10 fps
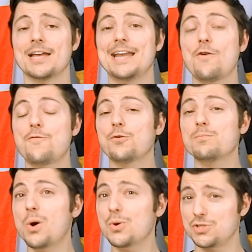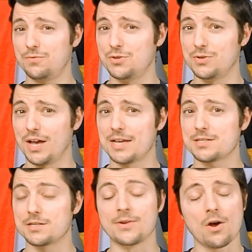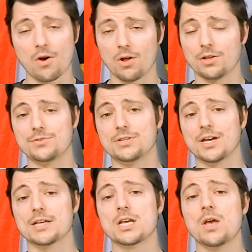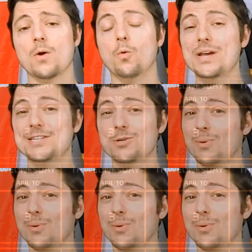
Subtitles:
Now, for most of you guys, not all of you guys, week